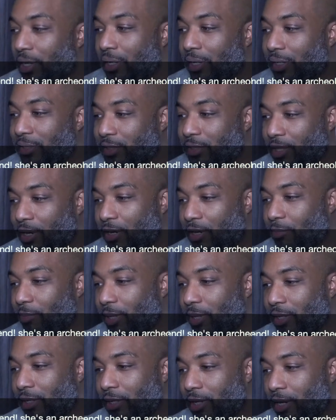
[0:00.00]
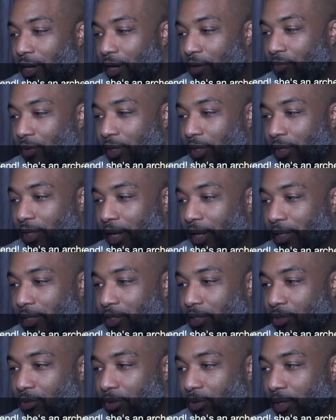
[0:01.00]
Let's talk, man. I really like
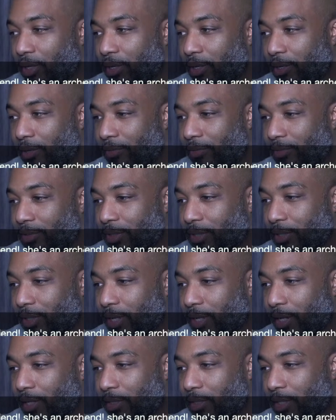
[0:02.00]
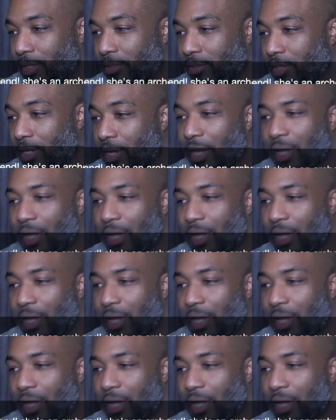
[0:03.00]
to get in touch.